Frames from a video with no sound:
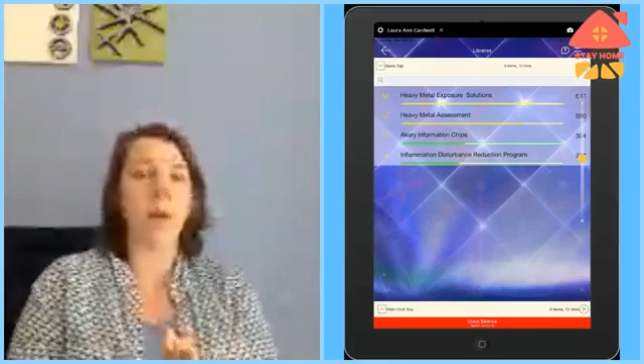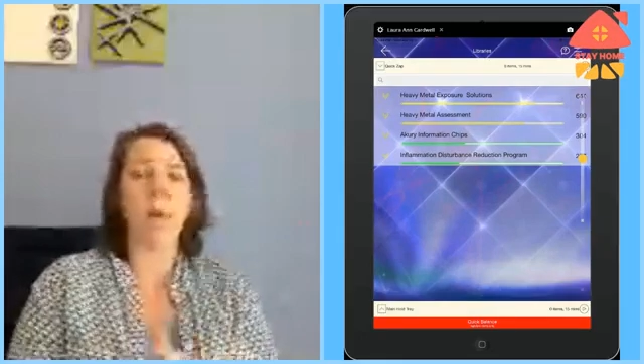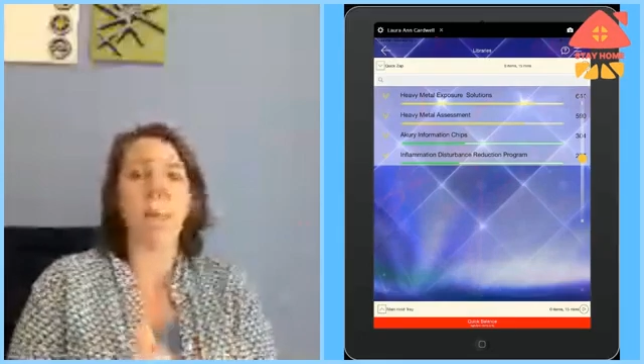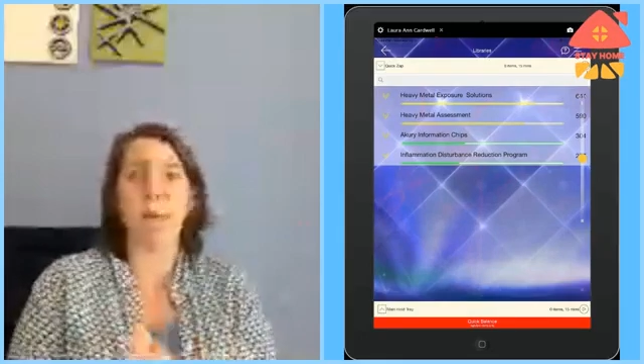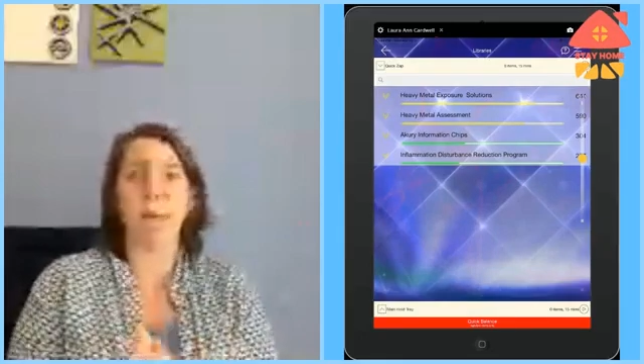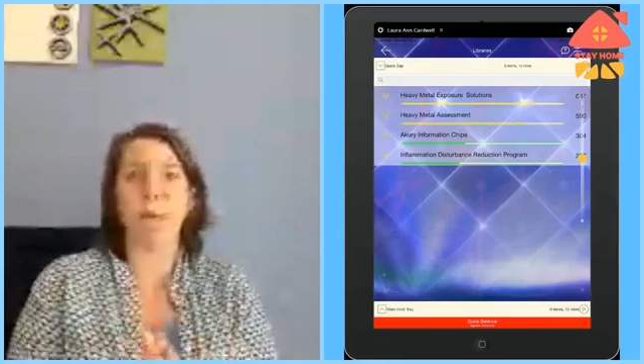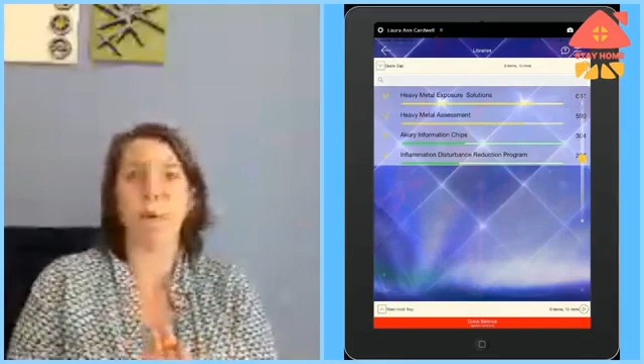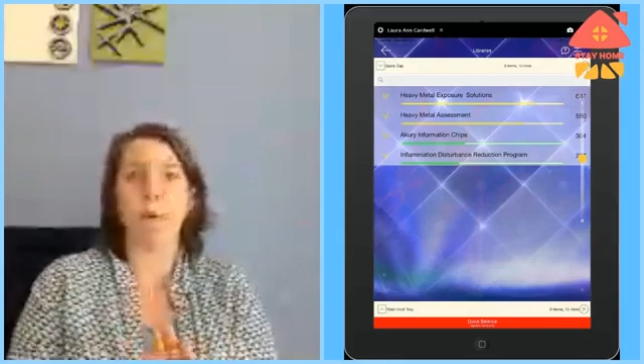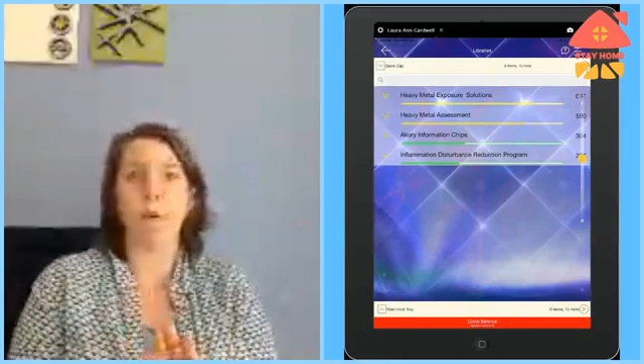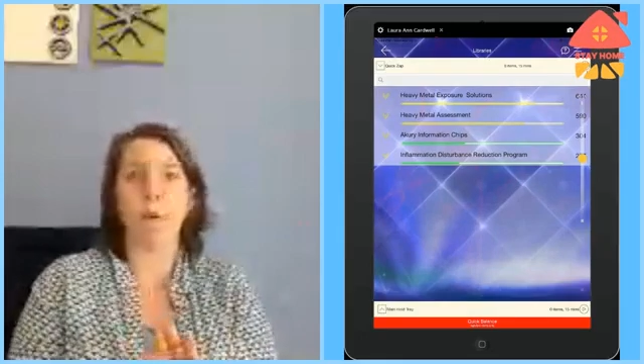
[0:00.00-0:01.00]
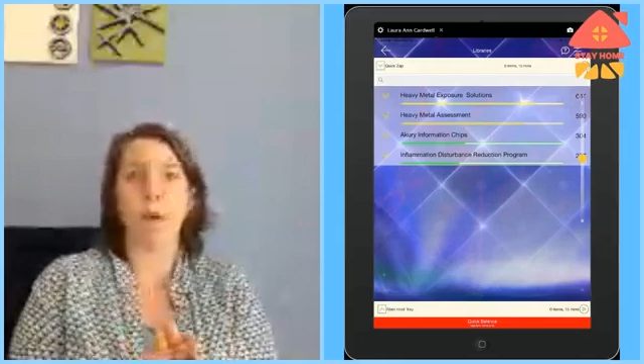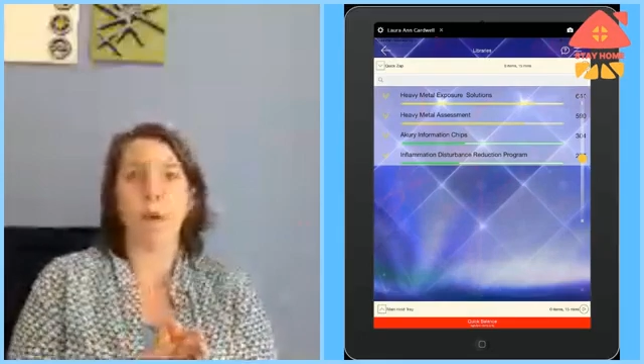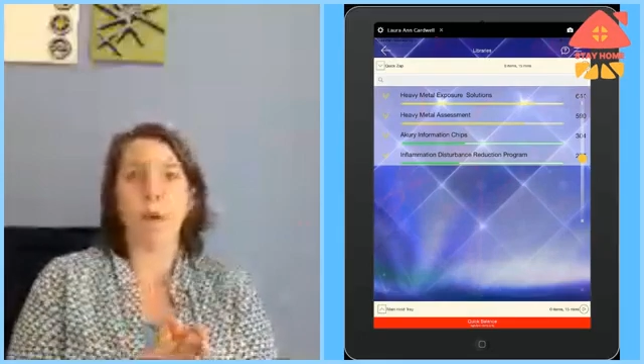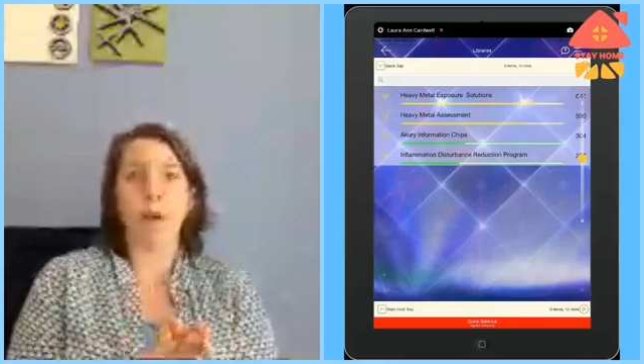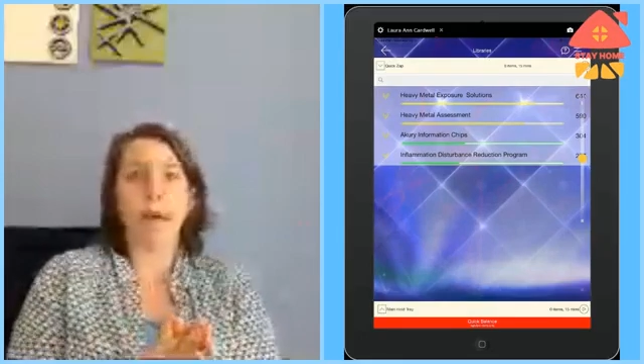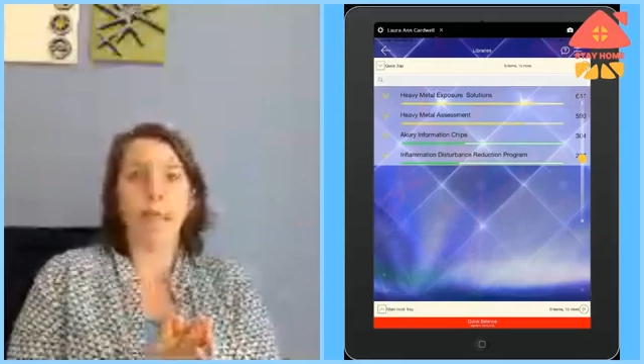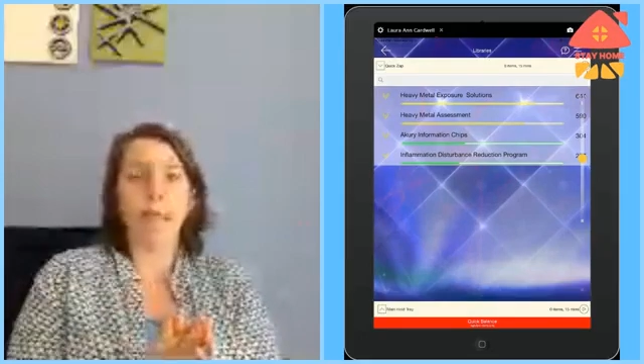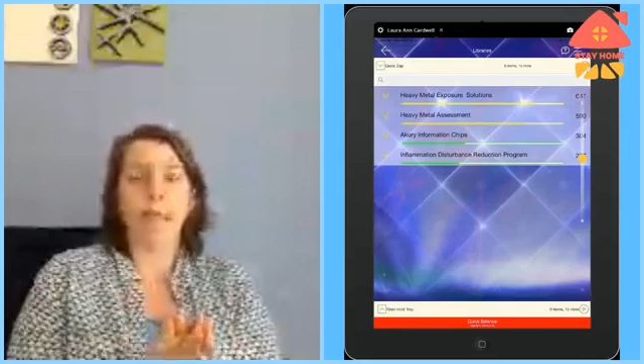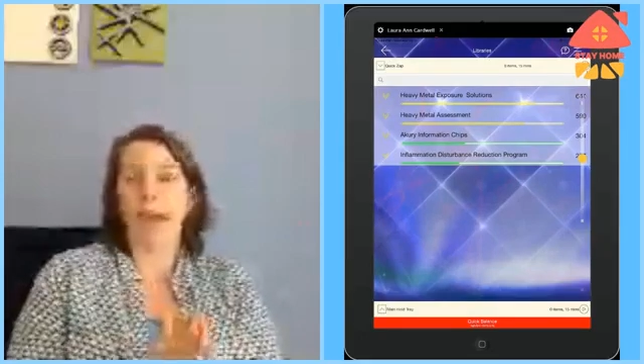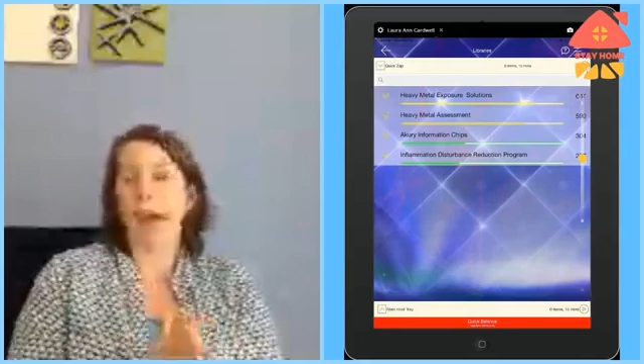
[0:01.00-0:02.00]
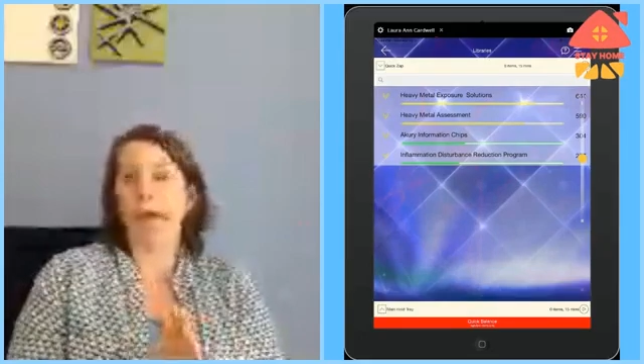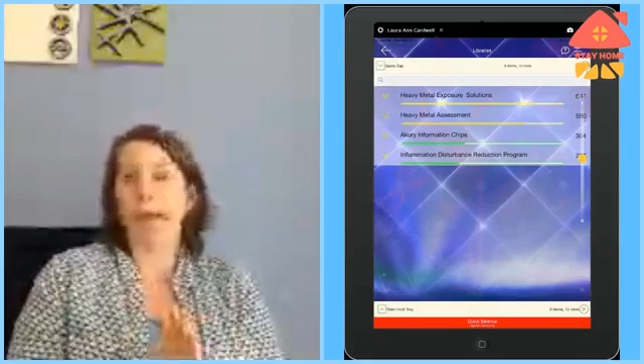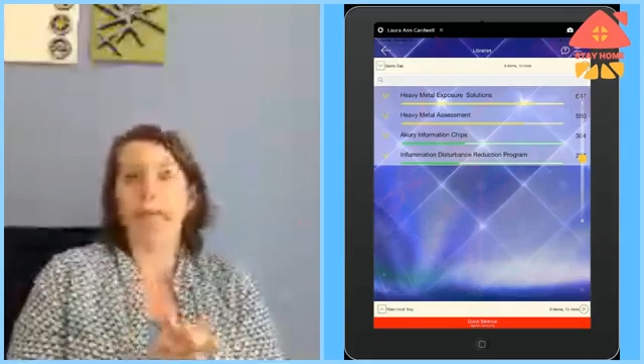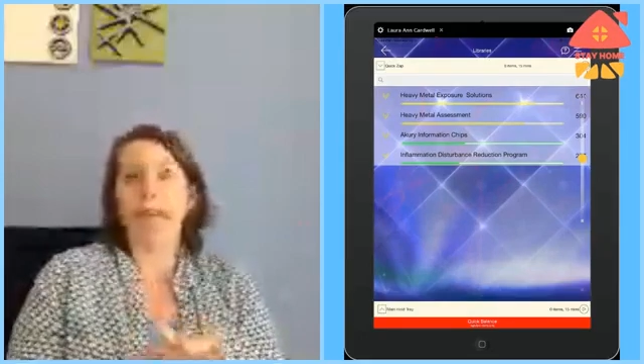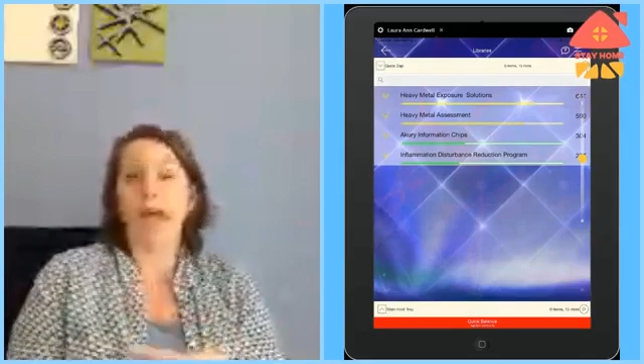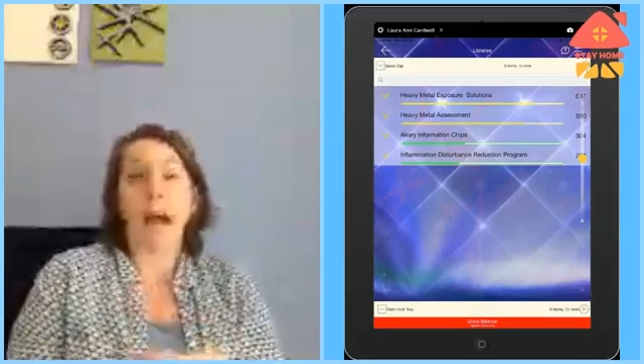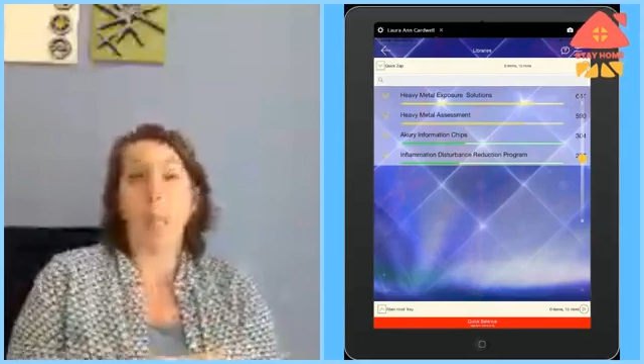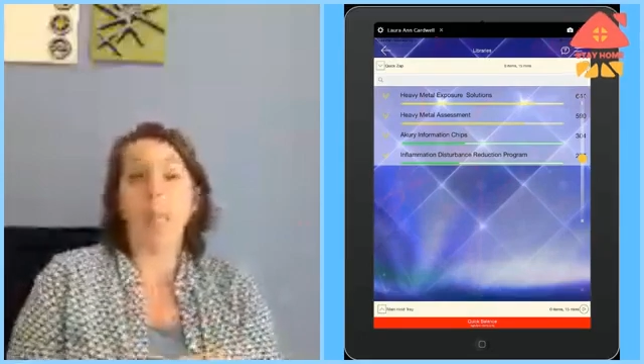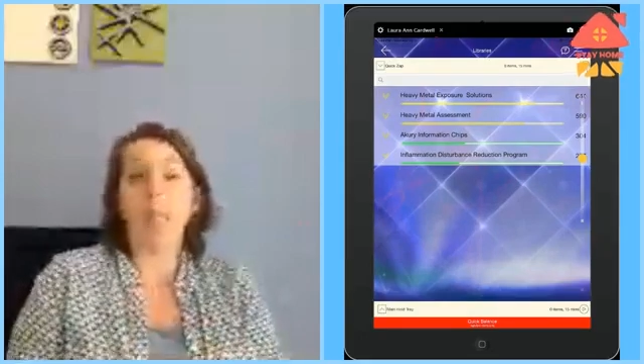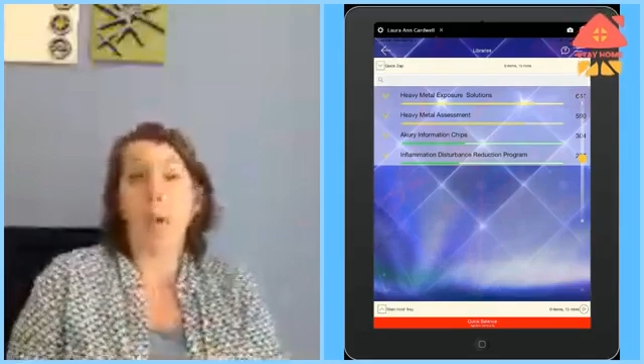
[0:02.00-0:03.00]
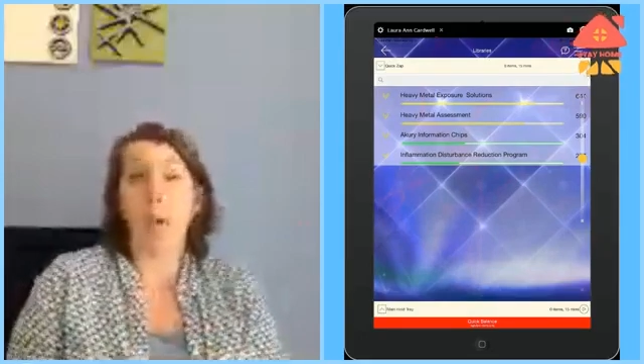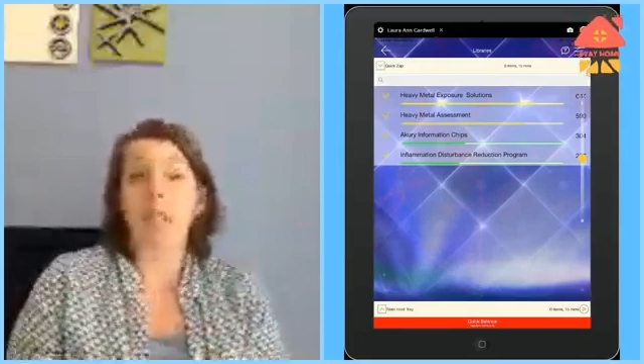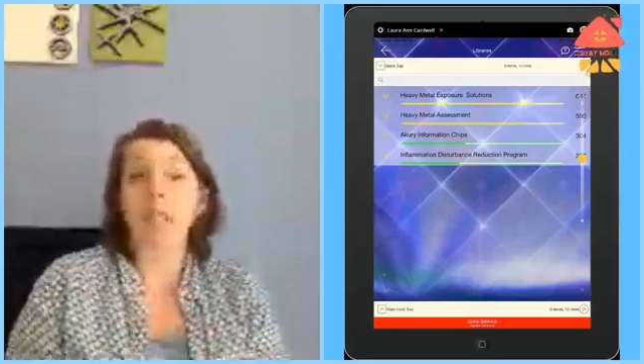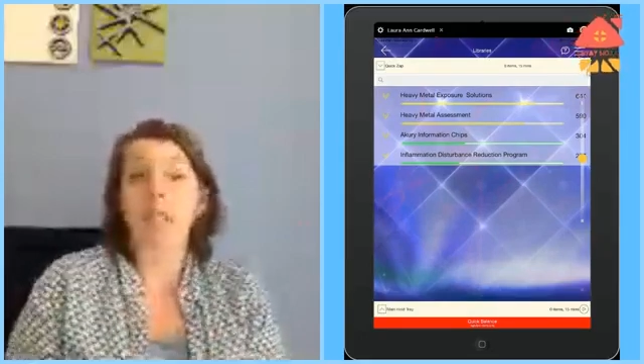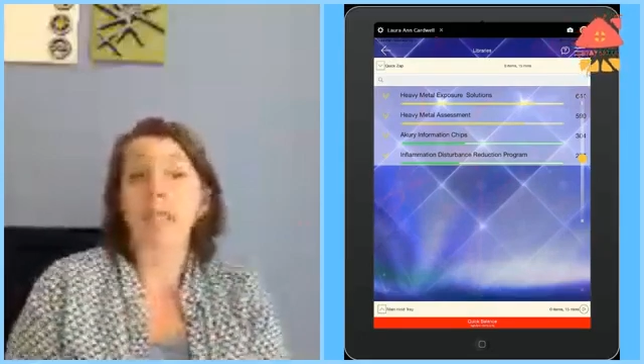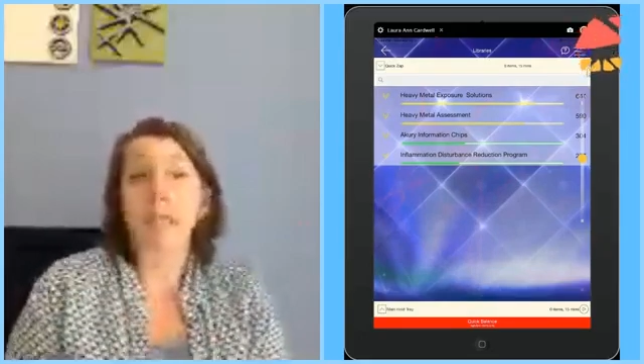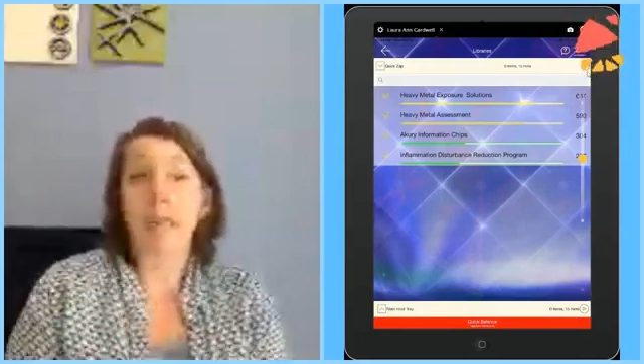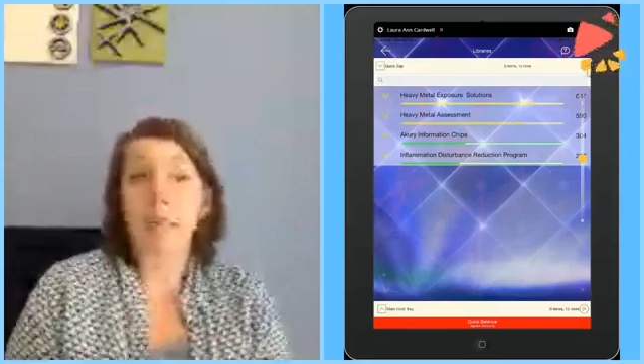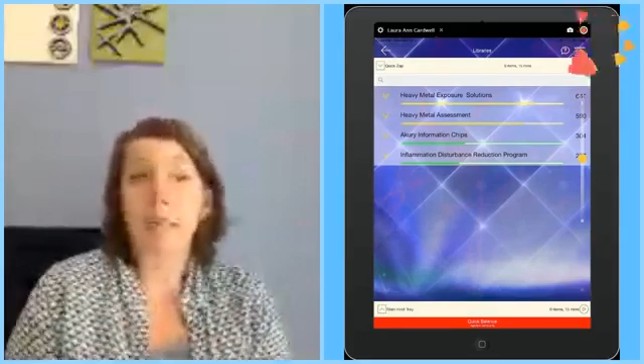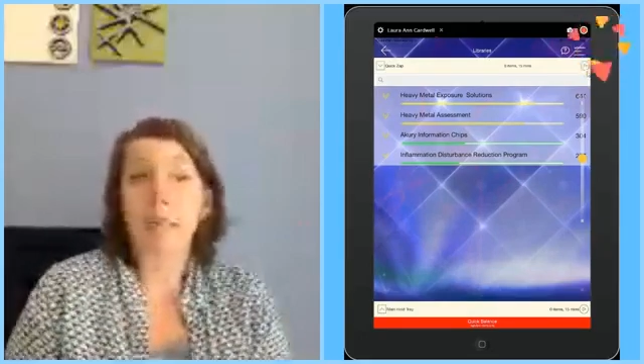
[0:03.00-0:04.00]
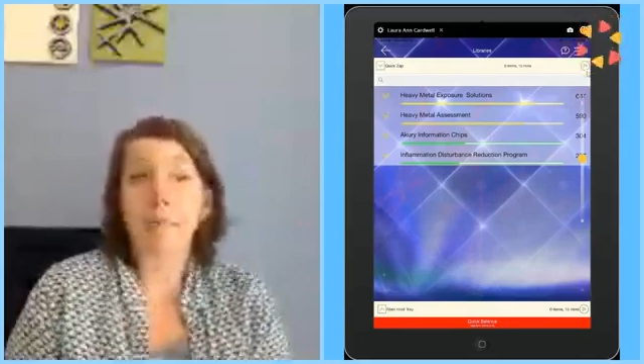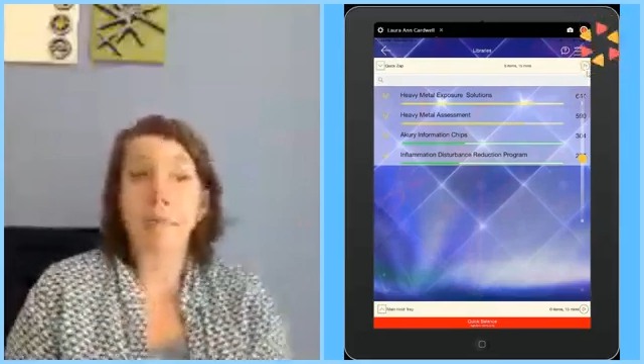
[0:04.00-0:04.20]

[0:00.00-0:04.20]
people, it's like I'm a frequency detective,